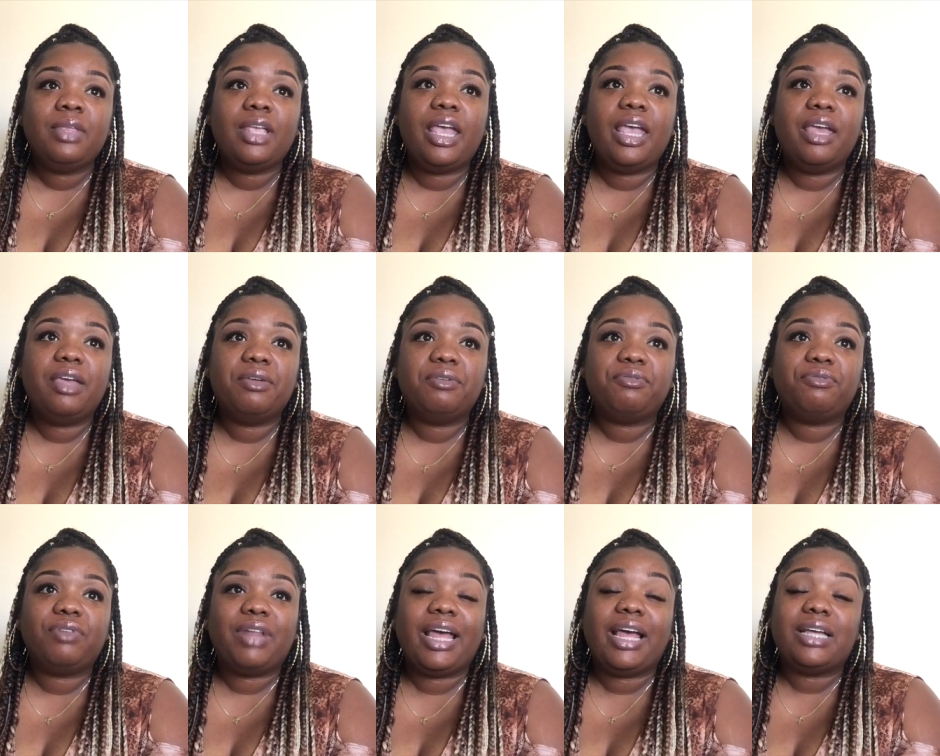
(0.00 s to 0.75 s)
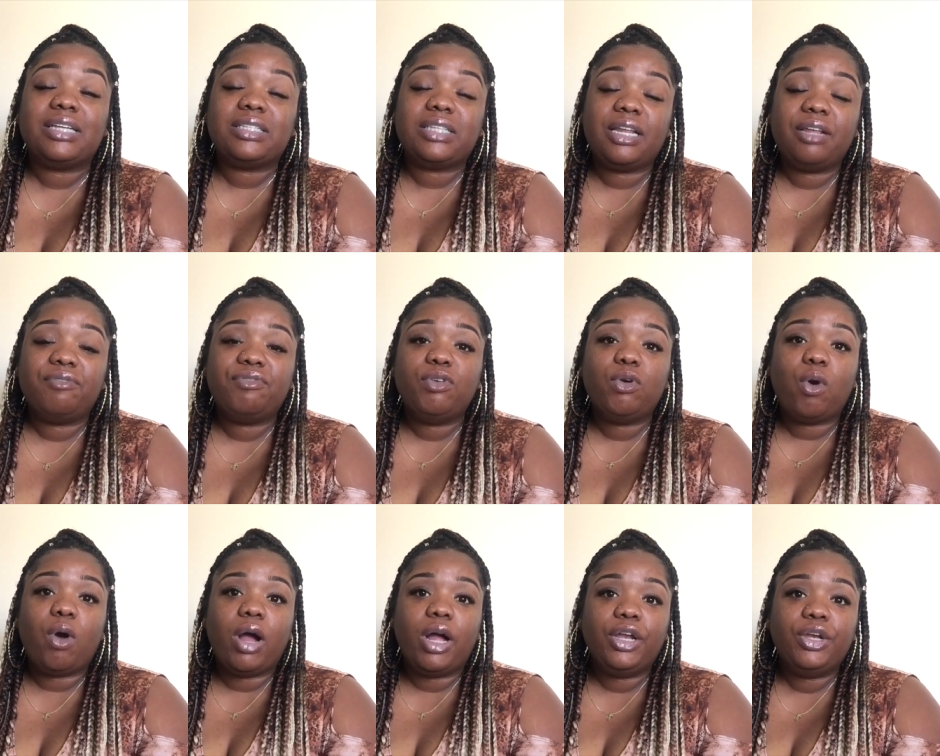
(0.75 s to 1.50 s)
If, like I said, if
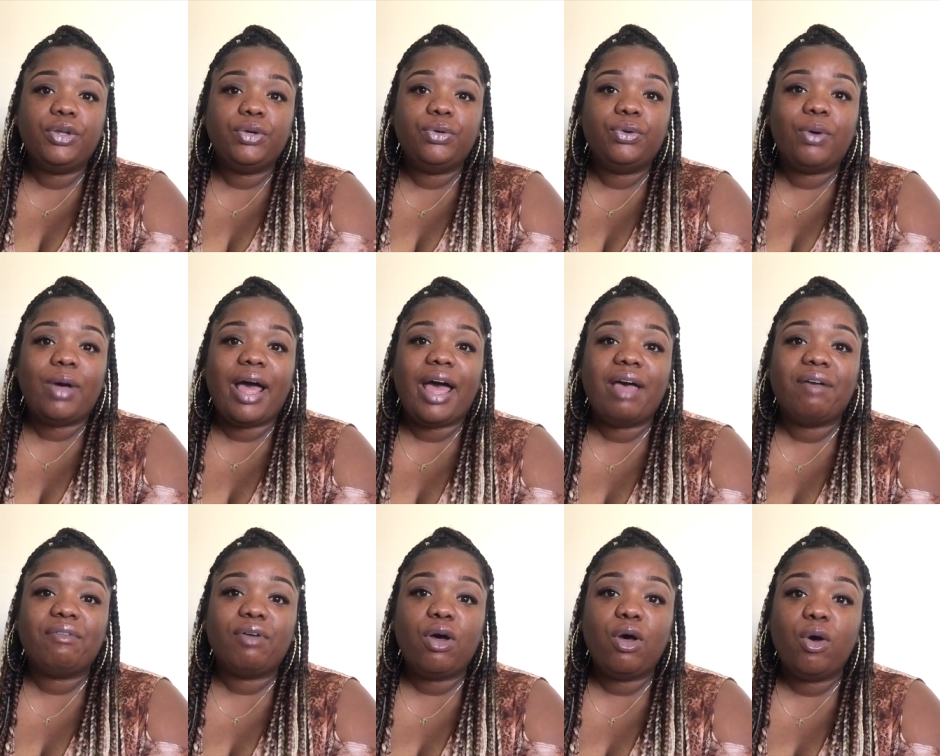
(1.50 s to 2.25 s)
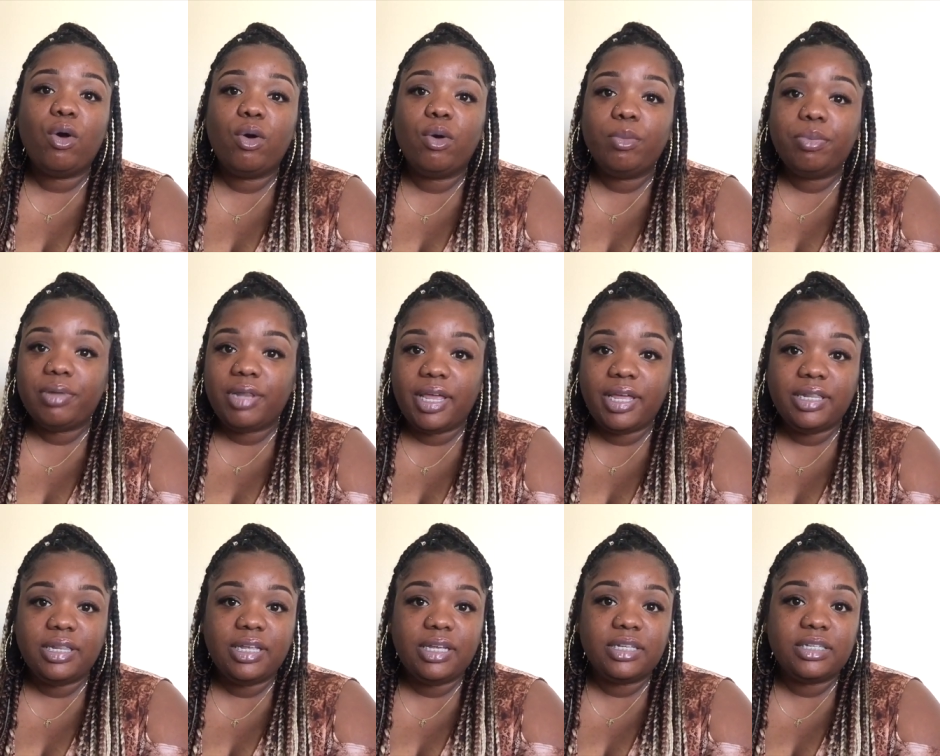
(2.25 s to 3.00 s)
you are new, I have a whole
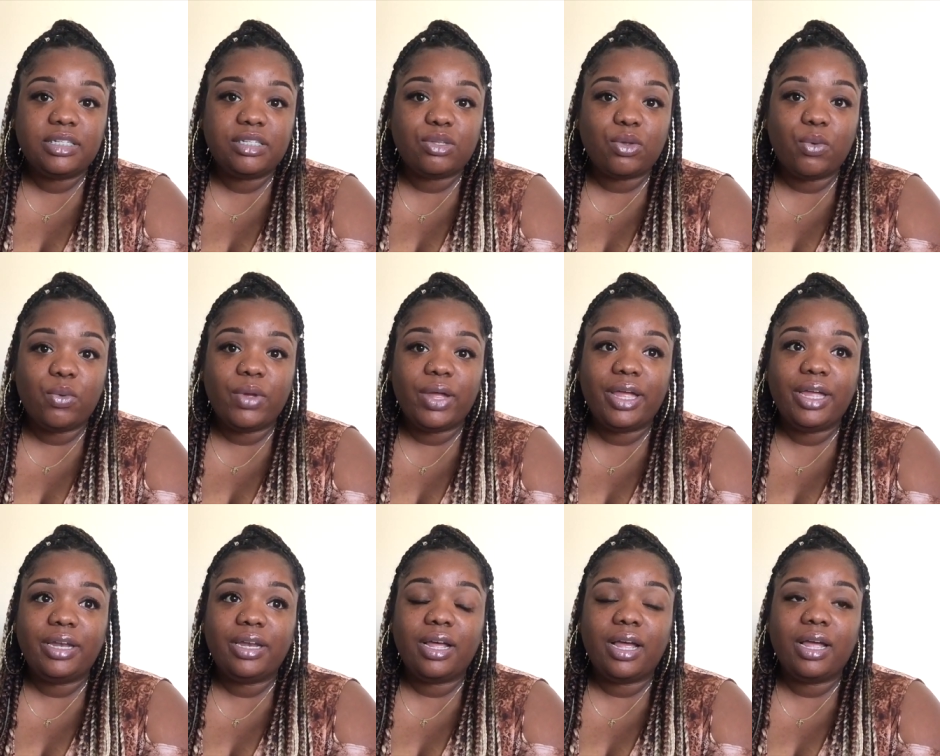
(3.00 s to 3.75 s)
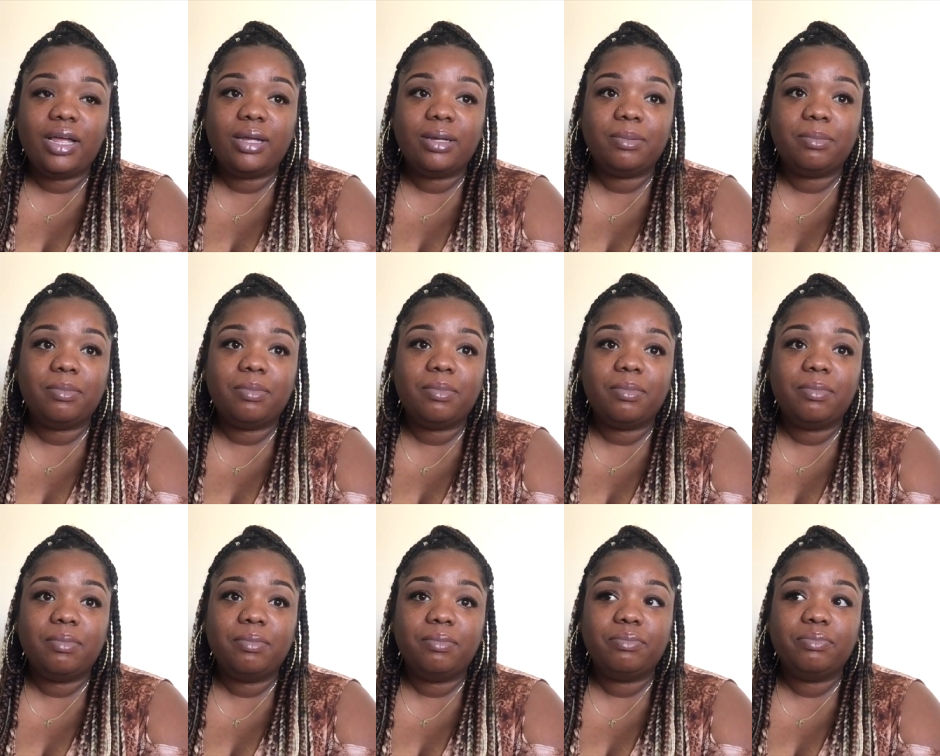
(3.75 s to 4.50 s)
playlist
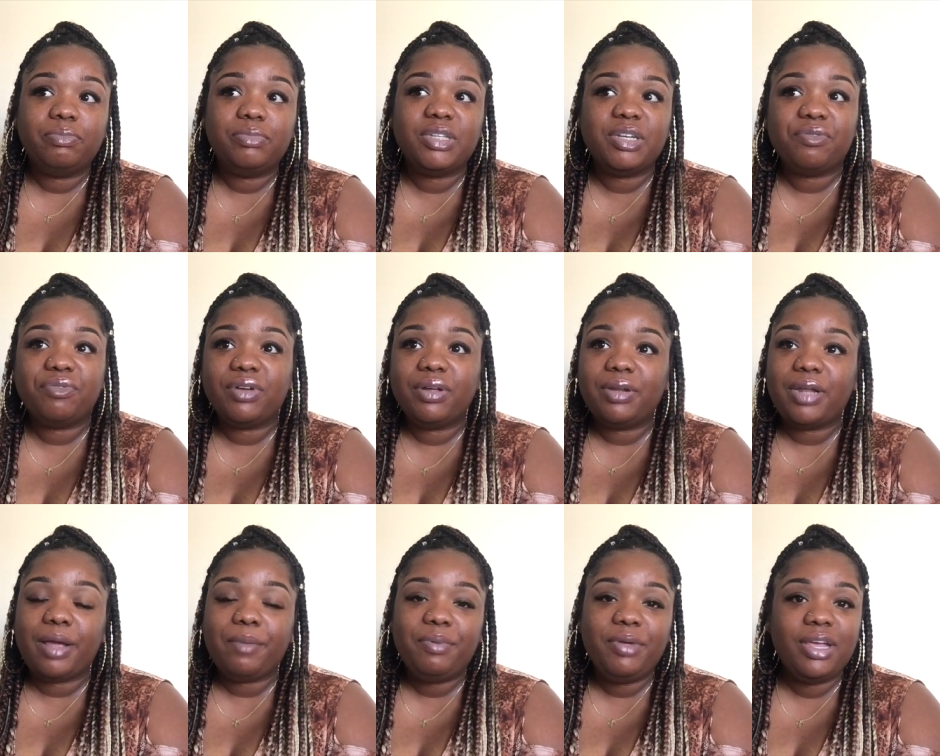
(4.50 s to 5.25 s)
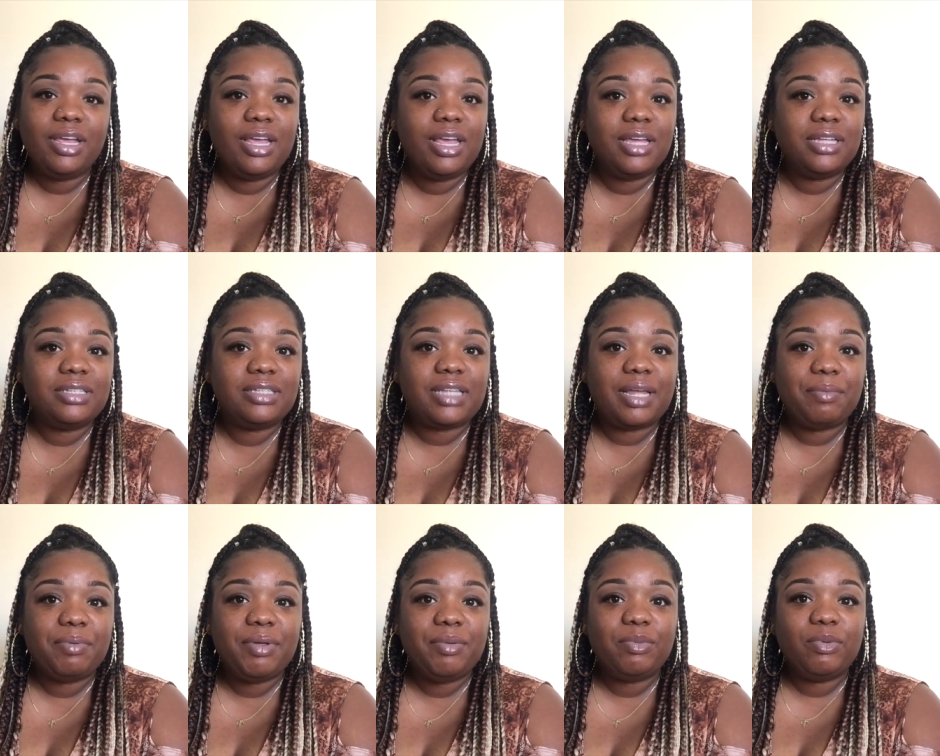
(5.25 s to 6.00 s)
on different opinions
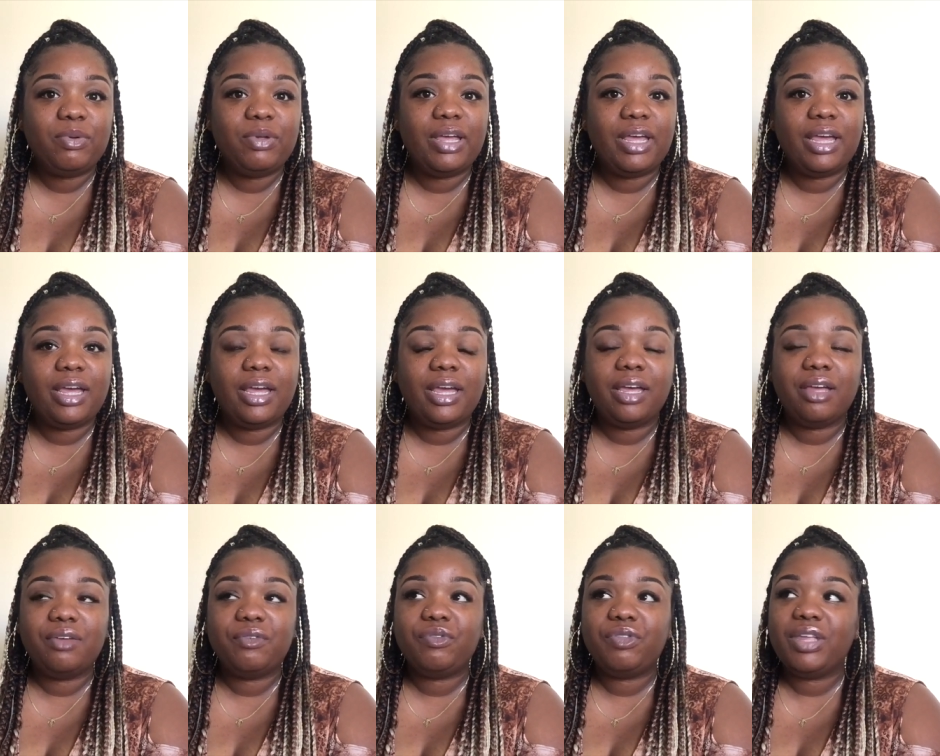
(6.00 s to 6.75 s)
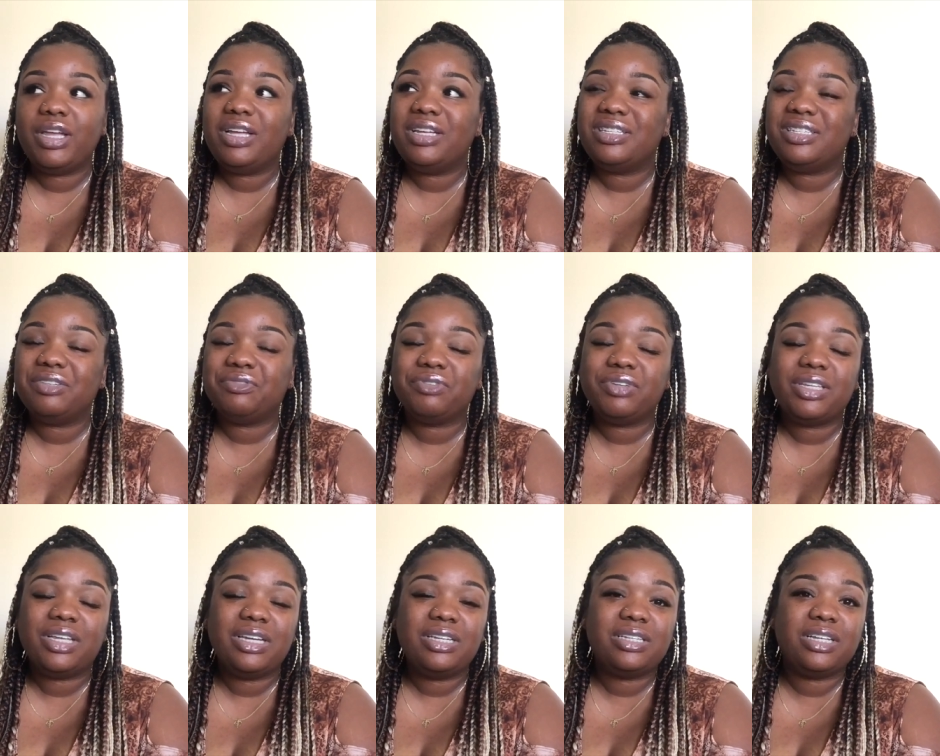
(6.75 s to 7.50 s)
that people give,
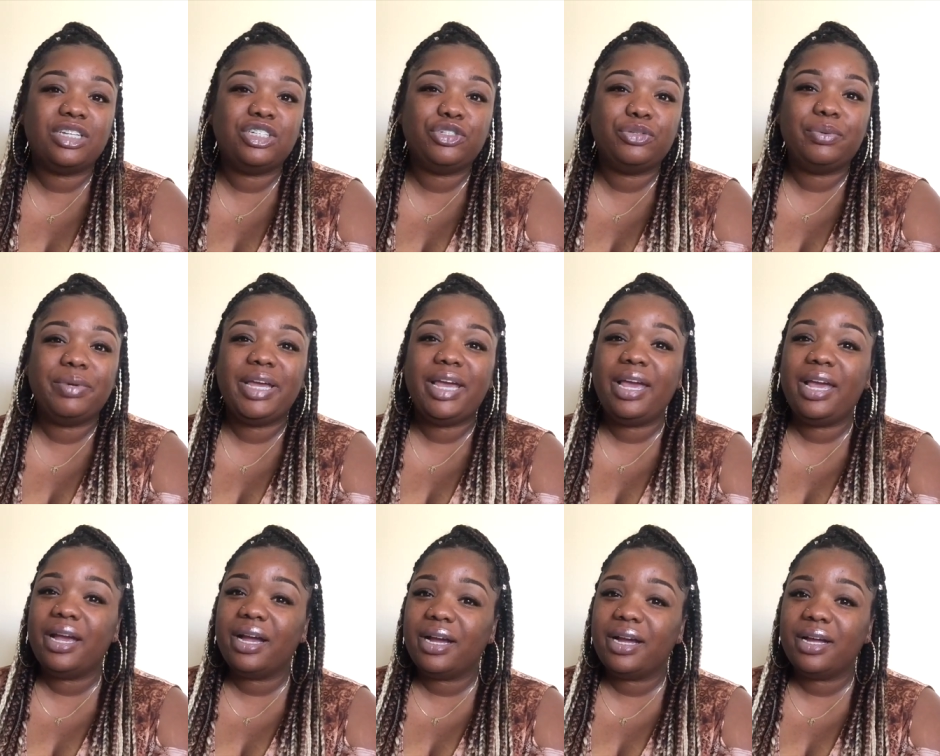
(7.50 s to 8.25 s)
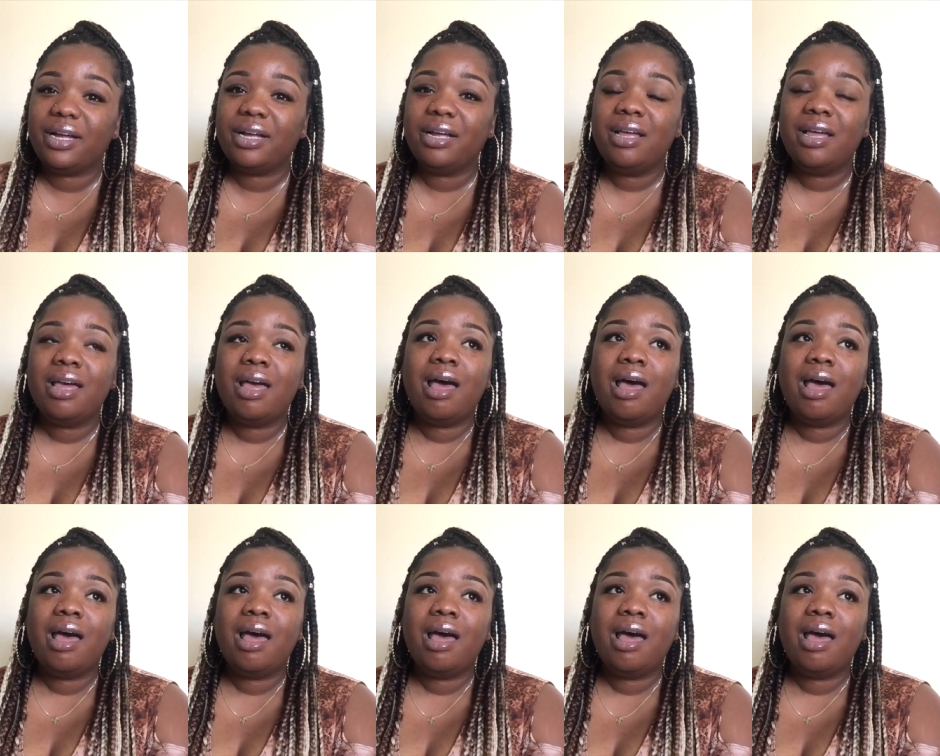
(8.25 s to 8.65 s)
different things that you hear.